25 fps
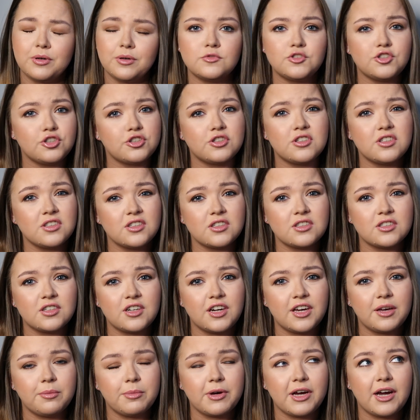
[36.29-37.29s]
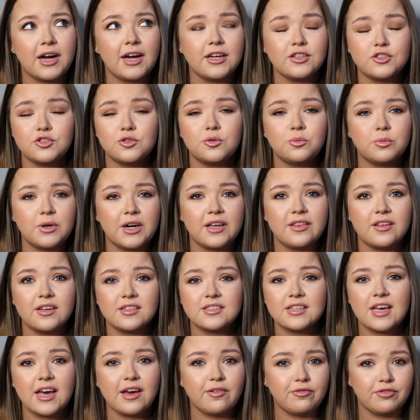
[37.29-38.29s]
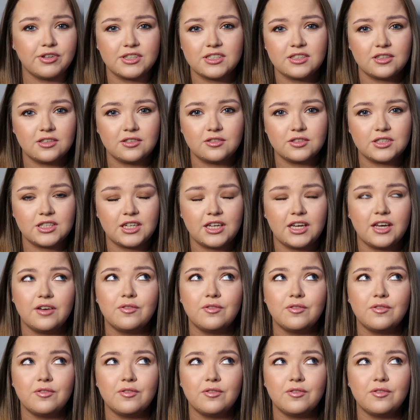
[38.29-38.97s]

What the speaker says: Just a disclaimer, I don't wear this every single day.